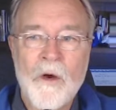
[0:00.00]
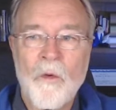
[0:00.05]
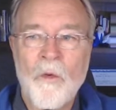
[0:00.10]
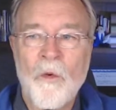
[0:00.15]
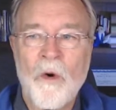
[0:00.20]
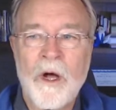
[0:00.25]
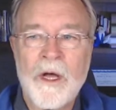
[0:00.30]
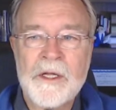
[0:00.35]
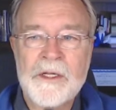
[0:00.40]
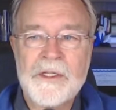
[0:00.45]

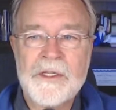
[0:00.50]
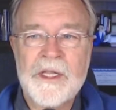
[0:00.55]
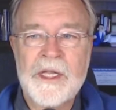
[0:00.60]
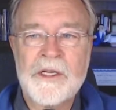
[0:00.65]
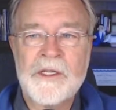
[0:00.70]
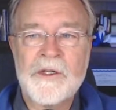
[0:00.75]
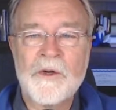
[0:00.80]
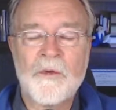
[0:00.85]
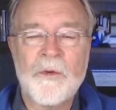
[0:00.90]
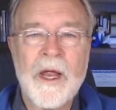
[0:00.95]
was
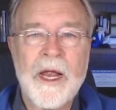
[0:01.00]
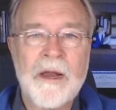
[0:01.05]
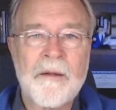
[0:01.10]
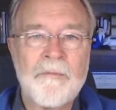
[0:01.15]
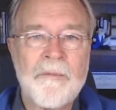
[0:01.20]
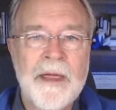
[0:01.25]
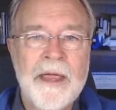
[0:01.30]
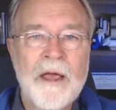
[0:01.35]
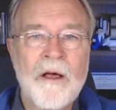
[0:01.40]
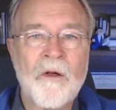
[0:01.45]
that direct
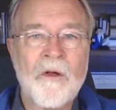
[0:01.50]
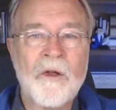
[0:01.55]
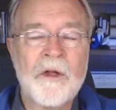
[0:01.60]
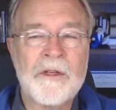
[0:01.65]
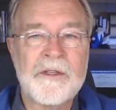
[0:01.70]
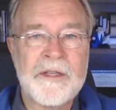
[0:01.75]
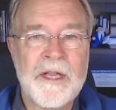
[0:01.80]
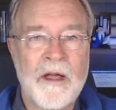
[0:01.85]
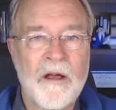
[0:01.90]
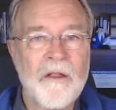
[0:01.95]
mail
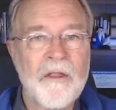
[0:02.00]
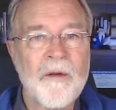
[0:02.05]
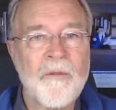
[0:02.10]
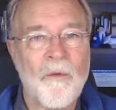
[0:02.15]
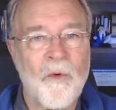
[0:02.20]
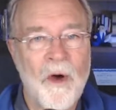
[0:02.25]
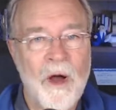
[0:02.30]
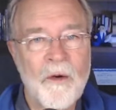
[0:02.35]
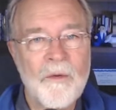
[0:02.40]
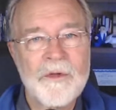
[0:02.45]
could tell them
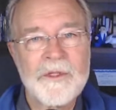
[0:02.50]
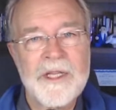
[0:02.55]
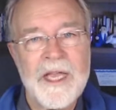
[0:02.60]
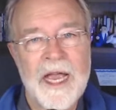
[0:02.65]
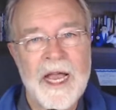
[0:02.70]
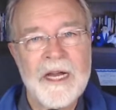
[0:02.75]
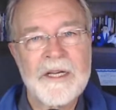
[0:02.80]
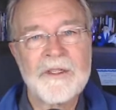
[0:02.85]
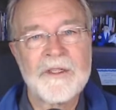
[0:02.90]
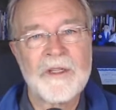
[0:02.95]
what was
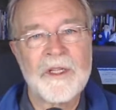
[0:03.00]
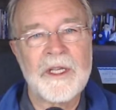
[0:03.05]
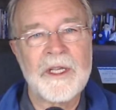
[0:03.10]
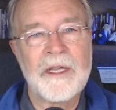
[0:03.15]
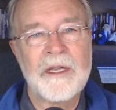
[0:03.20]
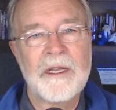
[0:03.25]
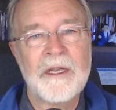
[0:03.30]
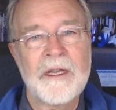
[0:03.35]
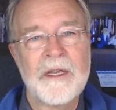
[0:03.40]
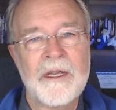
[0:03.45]
actually